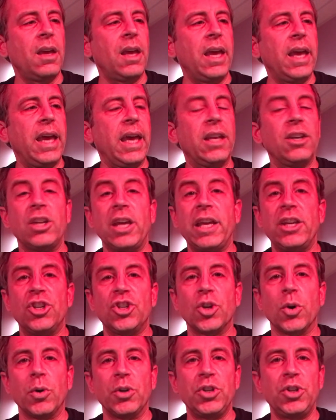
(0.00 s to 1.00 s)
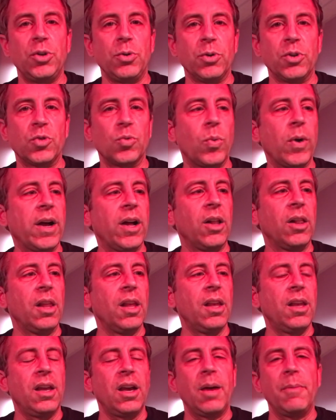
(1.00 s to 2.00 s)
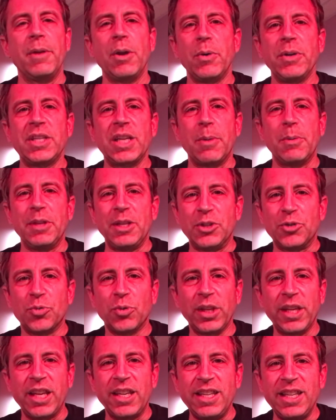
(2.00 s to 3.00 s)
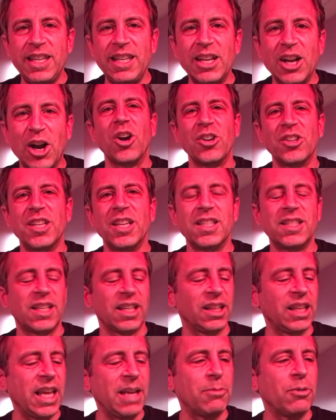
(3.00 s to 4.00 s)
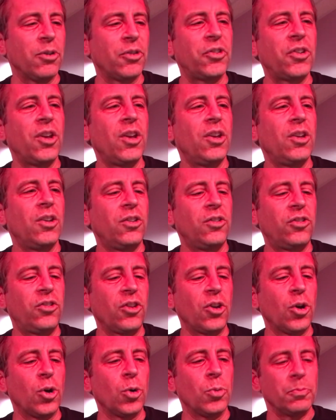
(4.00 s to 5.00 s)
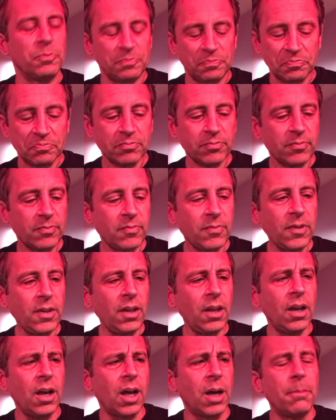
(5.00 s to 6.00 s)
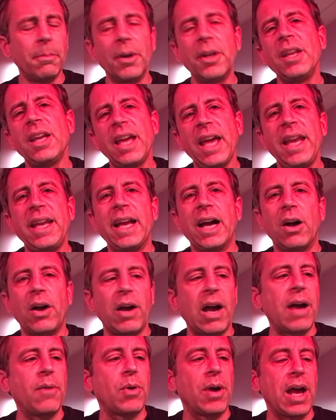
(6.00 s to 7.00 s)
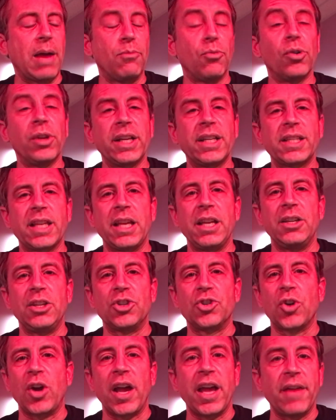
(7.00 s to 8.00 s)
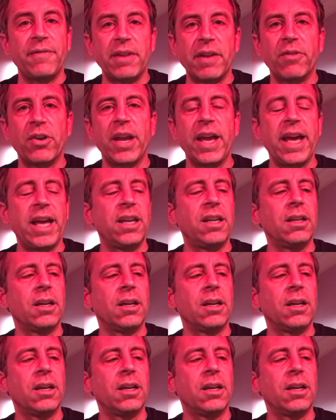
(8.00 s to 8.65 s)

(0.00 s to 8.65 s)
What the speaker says: and show it to you as well. They always come with these really neat artistic labels. So, but anyhow, I'm really excited to try. I've never had